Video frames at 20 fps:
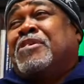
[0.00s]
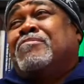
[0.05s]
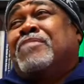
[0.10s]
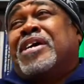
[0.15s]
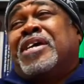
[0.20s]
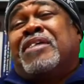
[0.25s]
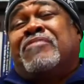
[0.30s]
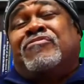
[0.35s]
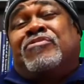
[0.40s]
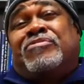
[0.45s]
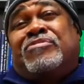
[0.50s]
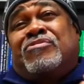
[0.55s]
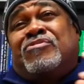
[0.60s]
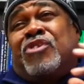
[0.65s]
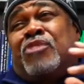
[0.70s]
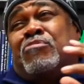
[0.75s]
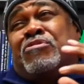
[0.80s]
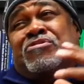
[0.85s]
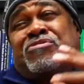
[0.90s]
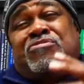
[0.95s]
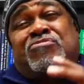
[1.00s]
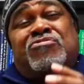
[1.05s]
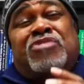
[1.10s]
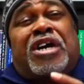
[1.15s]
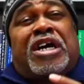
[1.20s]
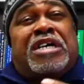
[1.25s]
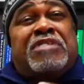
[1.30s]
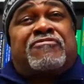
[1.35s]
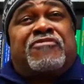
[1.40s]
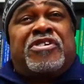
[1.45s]
He might have almost two
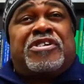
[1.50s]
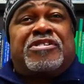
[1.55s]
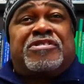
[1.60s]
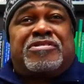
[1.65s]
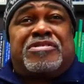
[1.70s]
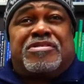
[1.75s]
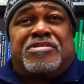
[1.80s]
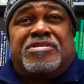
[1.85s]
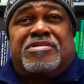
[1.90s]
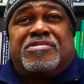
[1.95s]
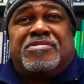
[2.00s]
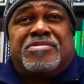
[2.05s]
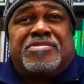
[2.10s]
cars finished.